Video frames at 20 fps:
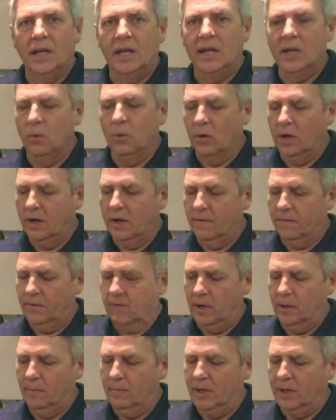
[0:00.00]
anywhere
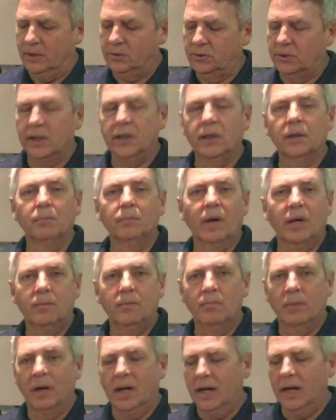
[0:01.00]
from a single
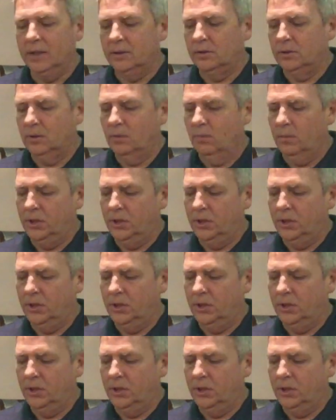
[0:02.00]
button box,